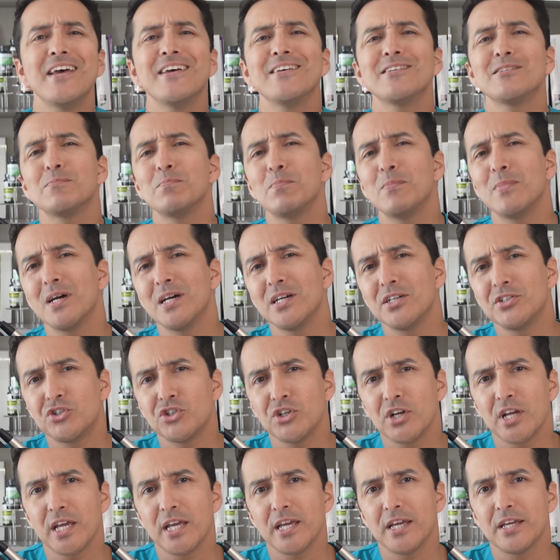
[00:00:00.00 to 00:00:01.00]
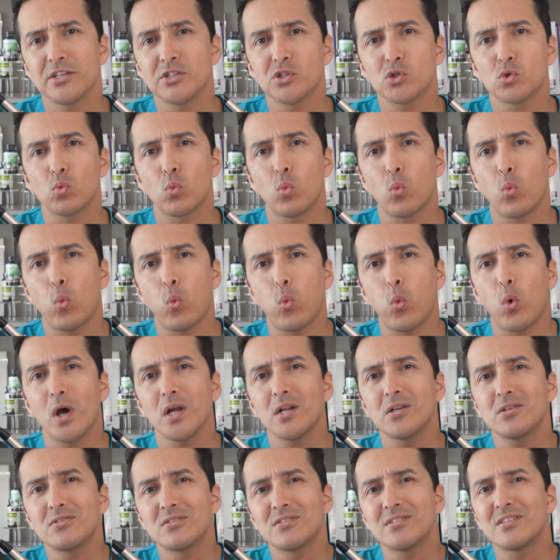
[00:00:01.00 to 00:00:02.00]
as much as
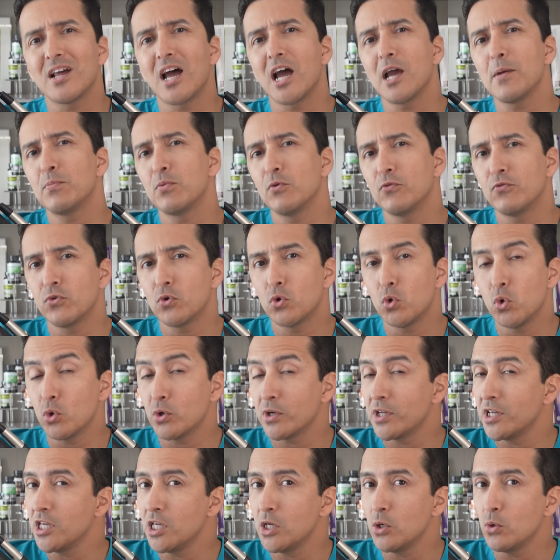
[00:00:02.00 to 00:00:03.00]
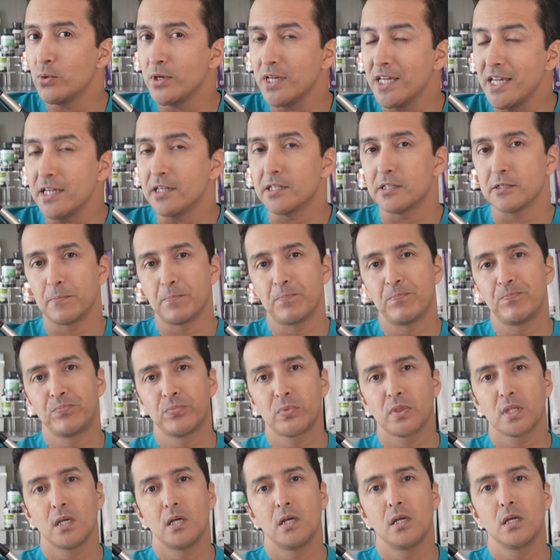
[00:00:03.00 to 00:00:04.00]
what type of cookie you eat.
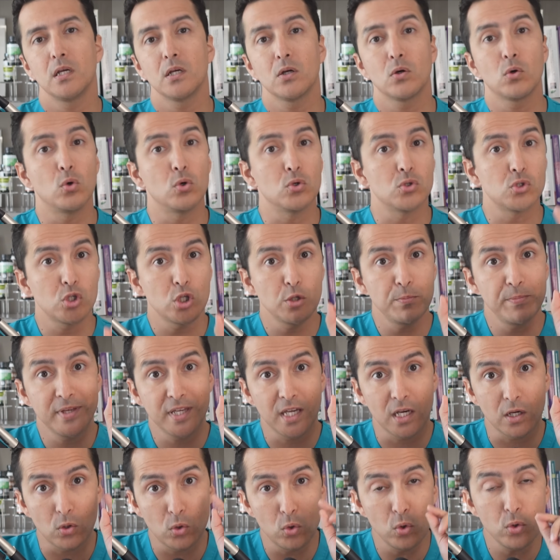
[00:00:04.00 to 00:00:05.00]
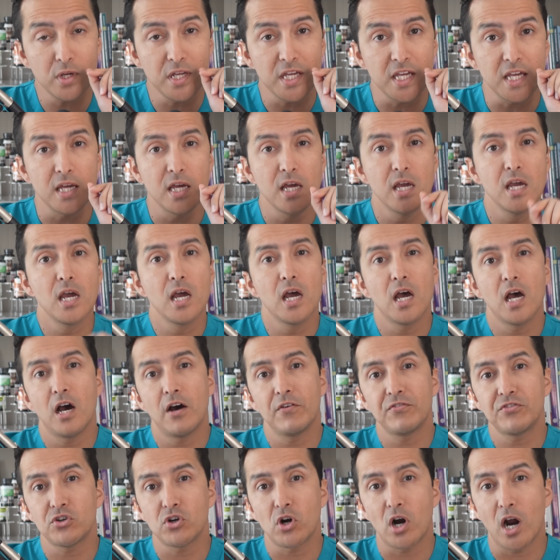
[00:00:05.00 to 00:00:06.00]
Consuming a cookie
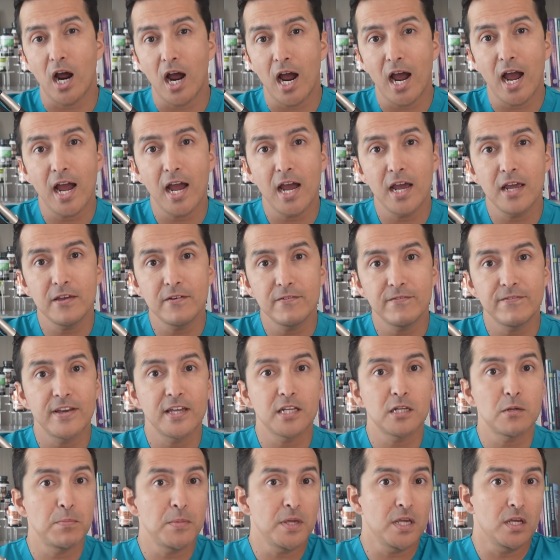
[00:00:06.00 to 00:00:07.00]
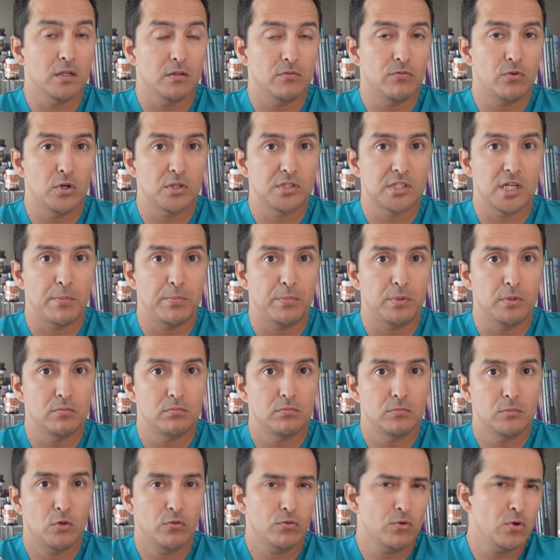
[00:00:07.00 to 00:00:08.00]
after a high-fat meal, for
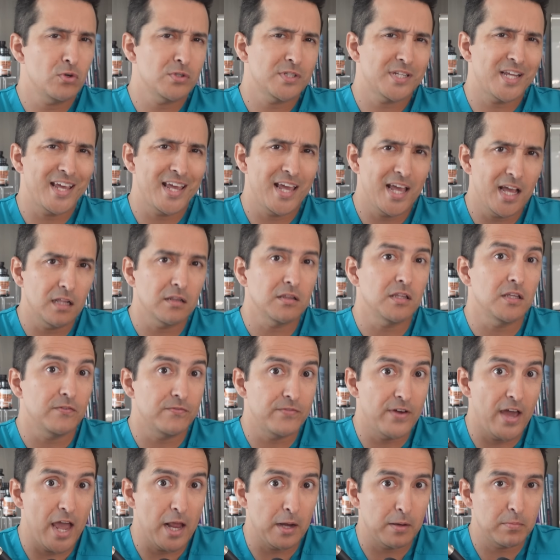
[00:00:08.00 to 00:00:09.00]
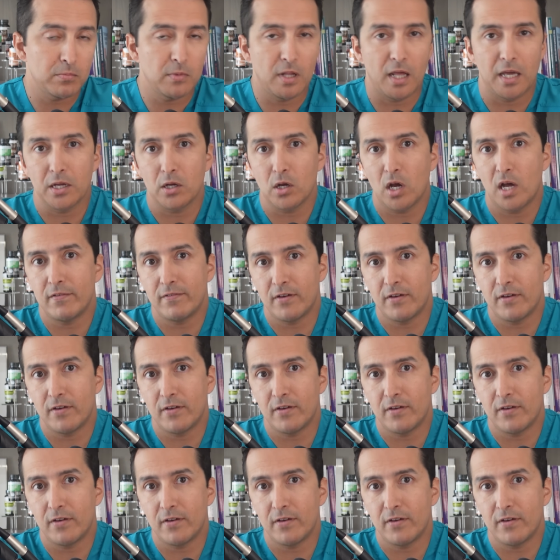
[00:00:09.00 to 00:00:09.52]
example, of course a healthy fat like